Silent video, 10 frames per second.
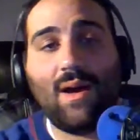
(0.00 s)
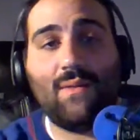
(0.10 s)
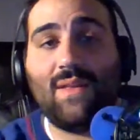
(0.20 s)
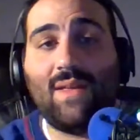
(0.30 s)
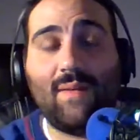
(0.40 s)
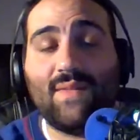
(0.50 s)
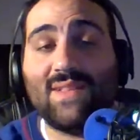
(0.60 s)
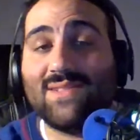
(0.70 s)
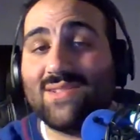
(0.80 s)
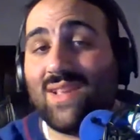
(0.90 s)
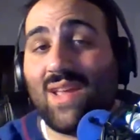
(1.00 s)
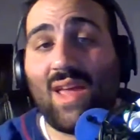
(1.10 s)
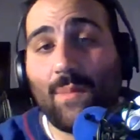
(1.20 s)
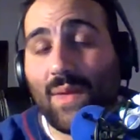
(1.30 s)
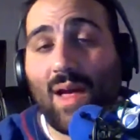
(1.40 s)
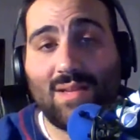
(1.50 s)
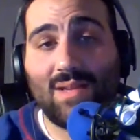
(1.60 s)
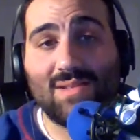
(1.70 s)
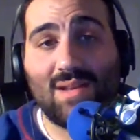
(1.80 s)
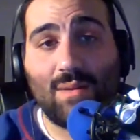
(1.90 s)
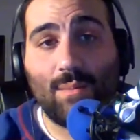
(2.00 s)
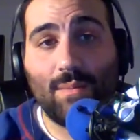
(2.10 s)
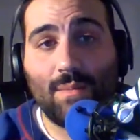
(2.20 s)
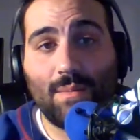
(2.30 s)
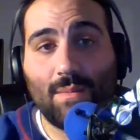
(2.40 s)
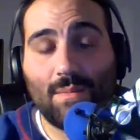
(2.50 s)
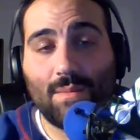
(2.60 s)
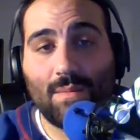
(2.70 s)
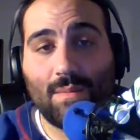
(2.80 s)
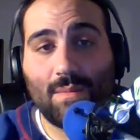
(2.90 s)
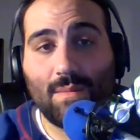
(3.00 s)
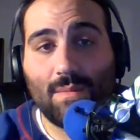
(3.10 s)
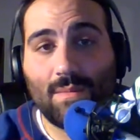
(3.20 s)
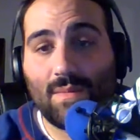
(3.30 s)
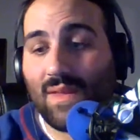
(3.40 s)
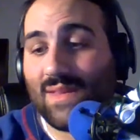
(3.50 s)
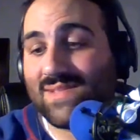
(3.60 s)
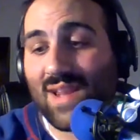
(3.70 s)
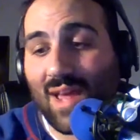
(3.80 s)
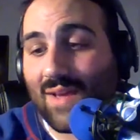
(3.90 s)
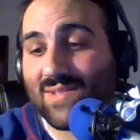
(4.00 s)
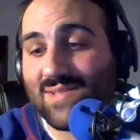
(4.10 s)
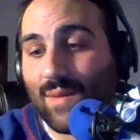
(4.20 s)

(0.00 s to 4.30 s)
they have things that say Happy Holidays on them. It doesn't have to say